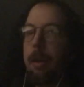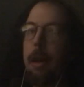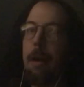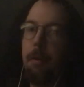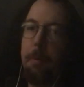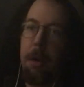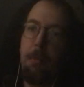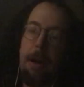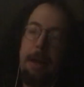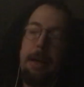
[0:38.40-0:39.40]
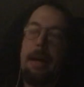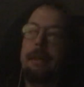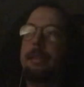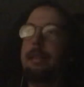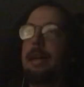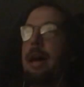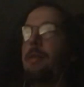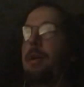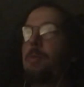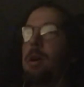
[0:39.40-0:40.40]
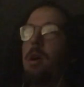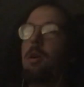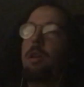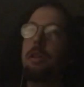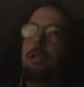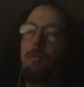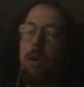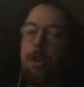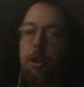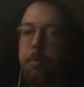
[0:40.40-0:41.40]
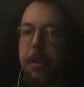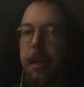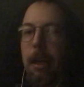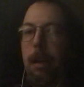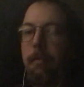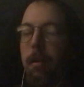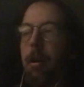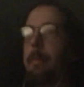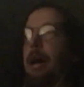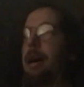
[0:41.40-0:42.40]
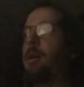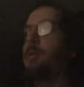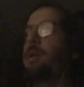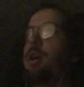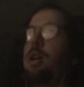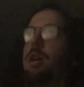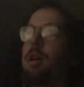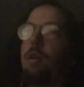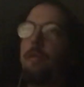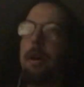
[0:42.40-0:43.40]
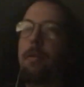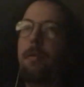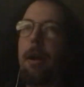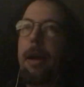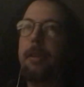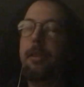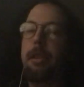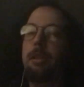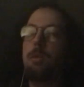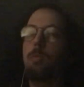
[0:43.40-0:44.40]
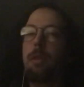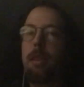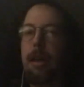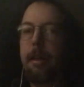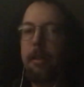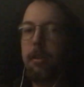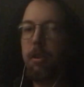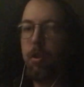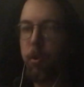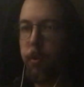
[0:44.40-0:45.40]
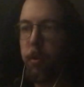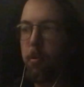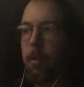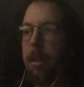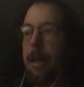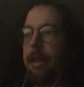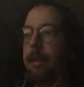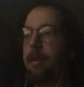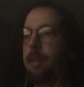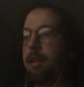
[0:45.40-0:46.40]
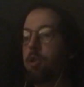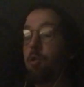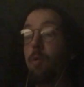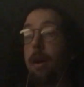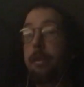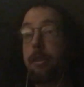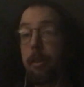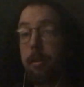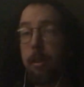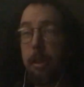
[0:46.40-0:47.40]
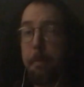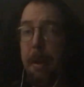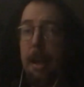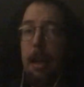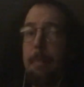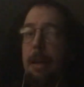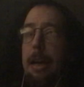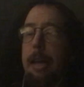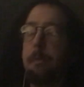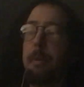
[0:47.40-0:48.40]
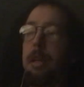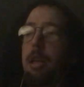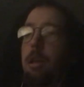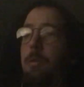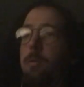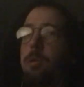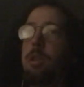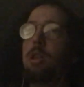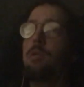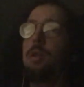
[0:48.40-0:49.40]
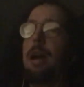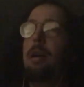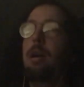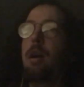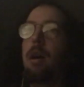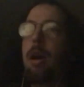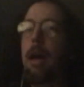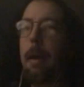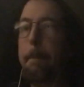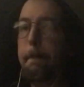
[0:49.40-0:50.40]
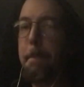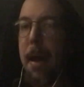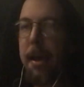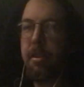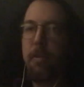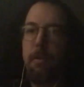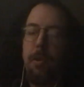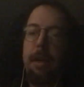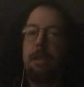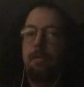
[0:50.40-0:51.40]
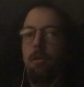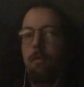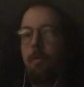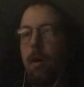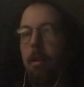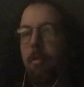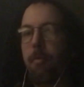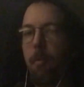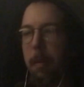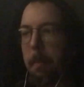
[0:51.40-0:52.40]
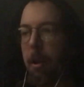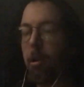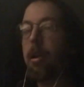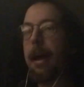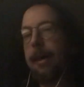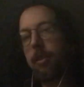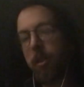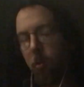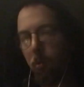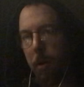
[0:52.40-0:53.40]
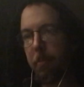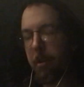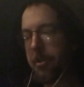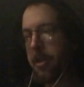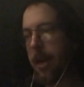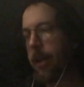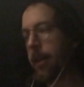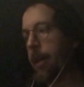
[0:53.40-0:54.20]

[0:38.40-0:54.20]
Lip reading: everybody recognizes now that regardless of what you believe about COVID or vaccines, one thing is true, that this crisis, this pandemic, has been used to create a massive transfer of wealth from the middle class to the 1%